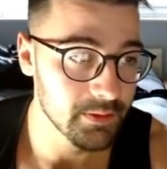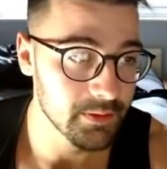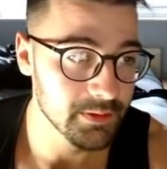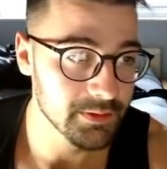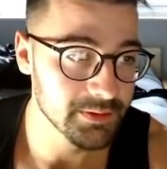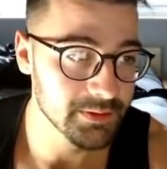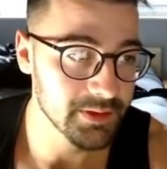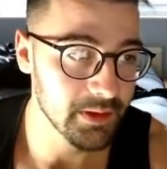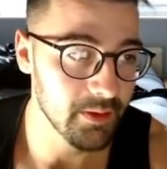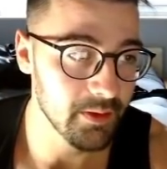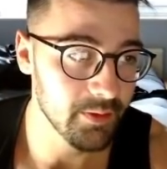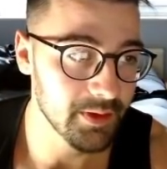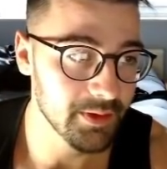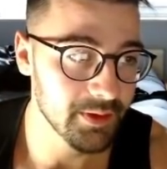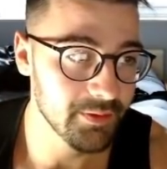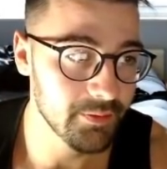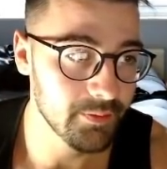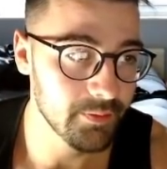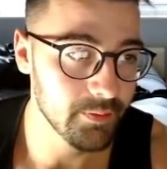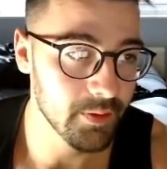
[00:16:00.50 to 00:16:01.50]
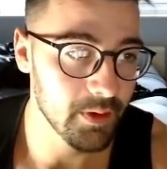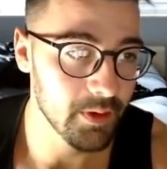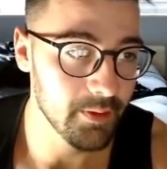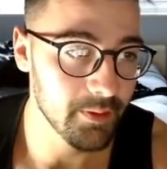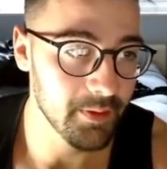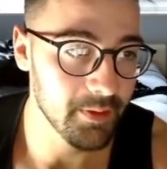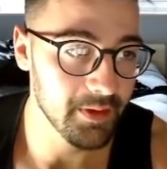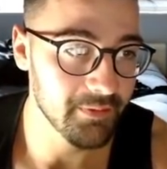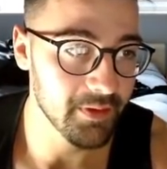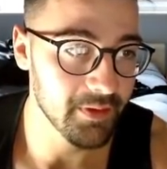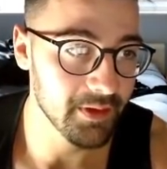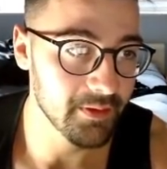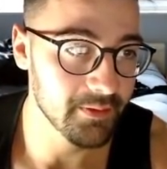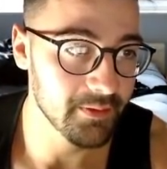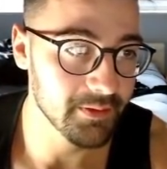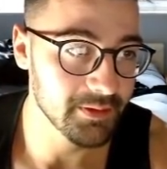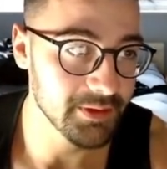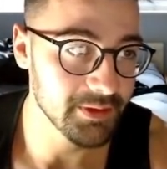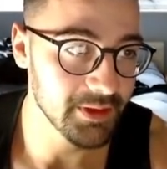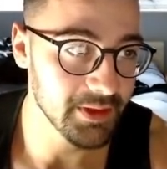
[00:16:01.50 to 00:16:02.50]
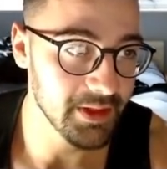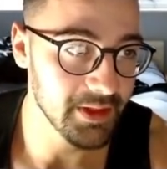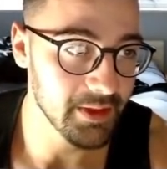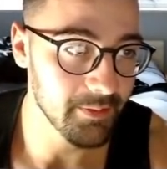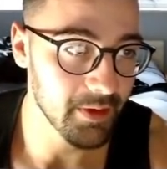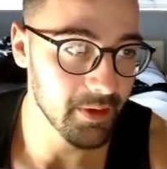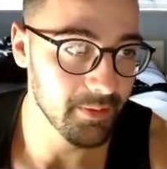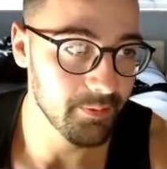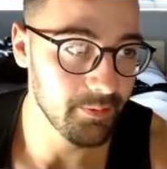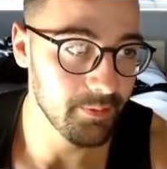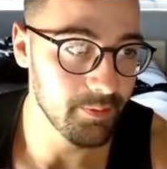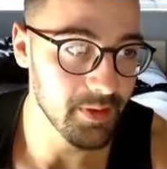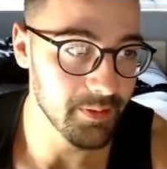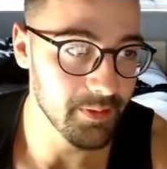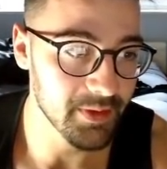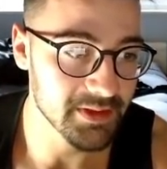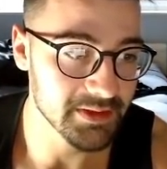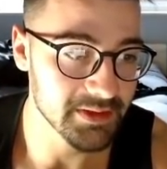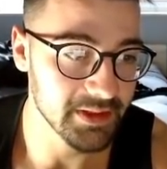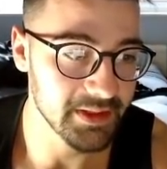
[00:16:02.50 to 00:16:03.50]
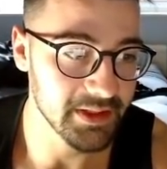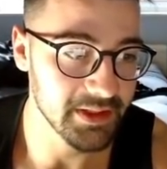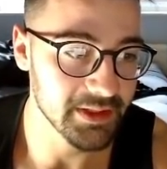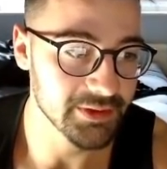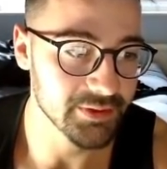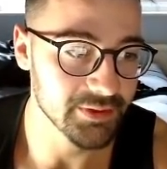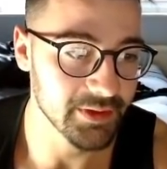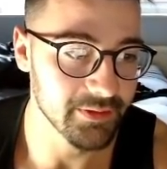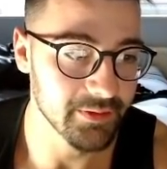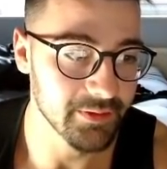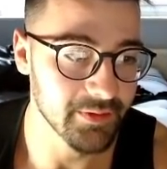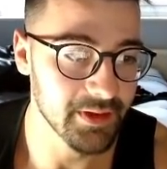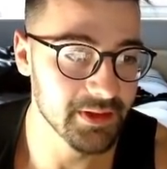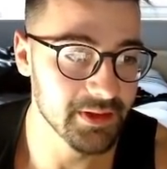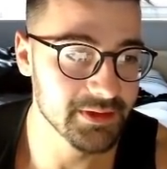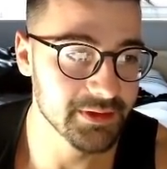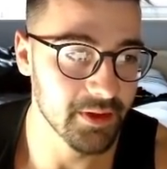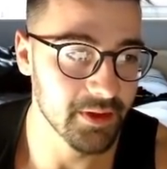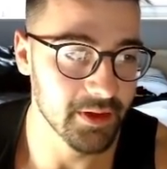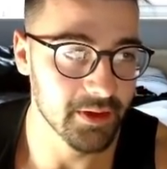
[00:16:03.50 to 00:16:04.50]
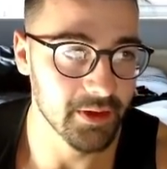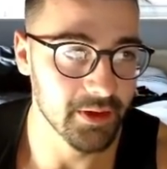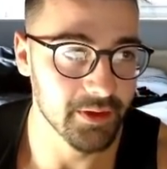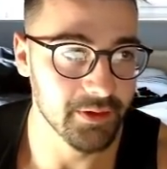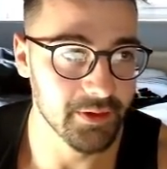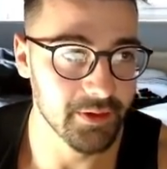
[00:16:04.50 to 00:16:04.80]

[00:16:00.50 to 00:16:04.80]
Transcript: See that we can, you can hear me pressing the key trying to reverse. I can't do